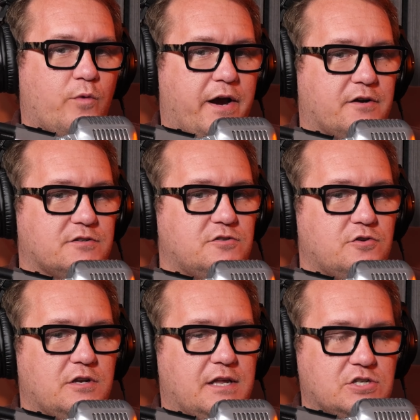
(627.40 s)
where
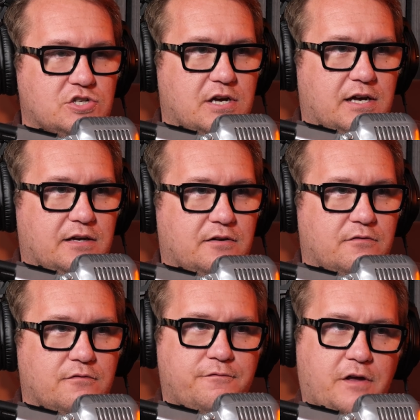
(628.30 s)
Studio Ninja
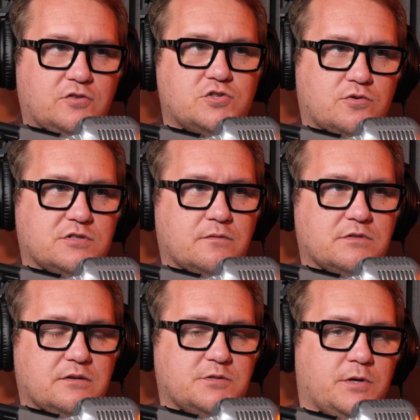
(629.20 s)
fell short
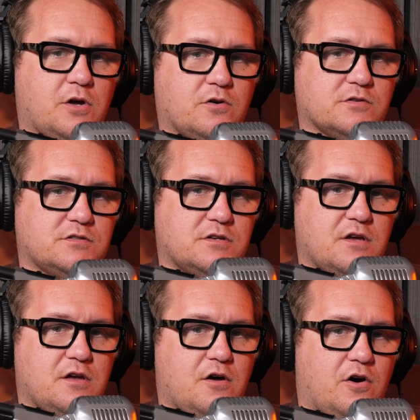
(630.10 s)
sometimes, because
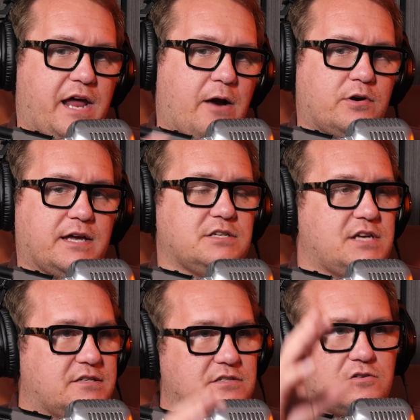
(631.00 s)
on our end,
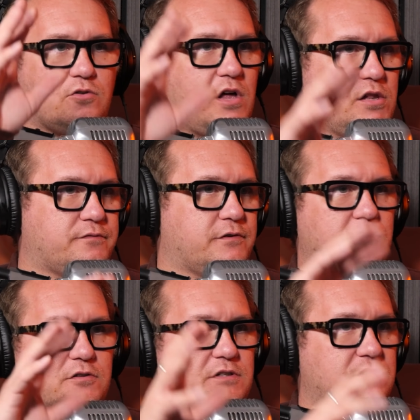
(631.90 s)
yes, it's all
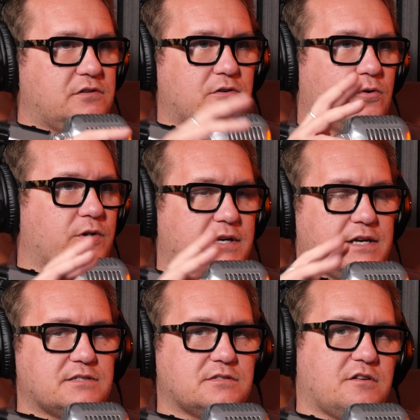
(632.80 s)
colorful and
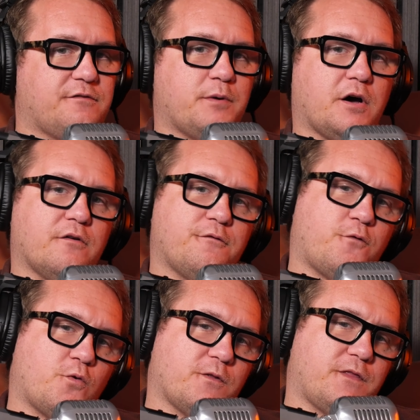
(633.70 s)
organized and stuff, but
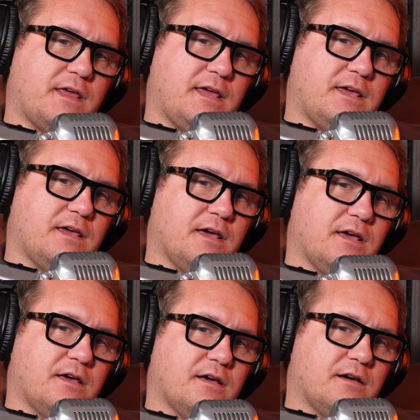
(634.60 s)
for the
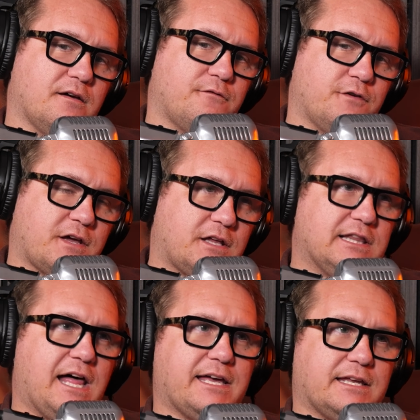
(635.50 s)

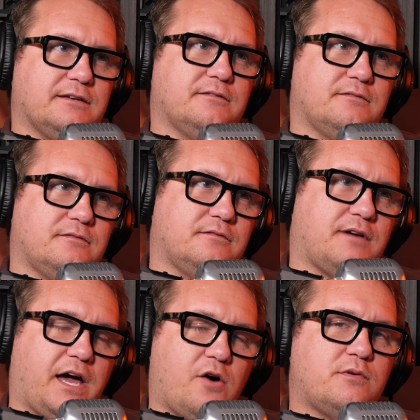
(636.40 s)
client,
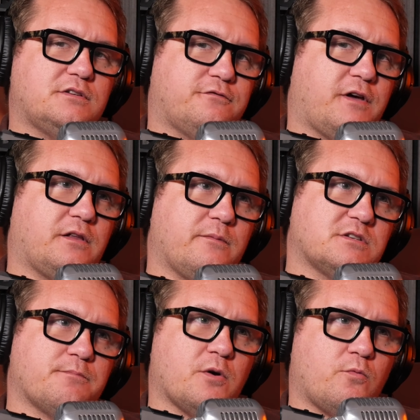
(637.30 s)
I always felt it
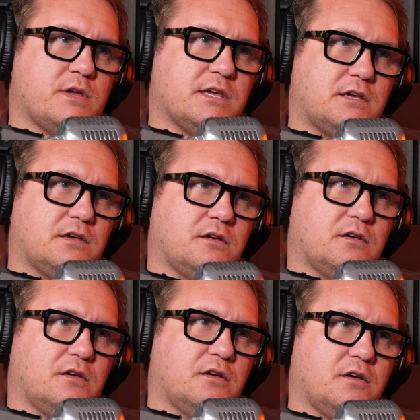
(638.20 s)
was a bit weak.
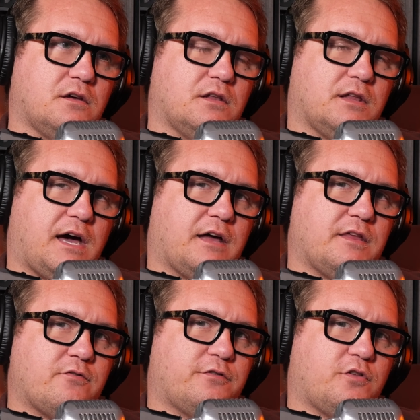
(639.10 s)
I
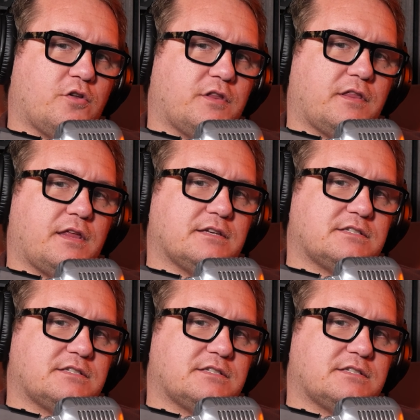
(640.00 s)
never thought that the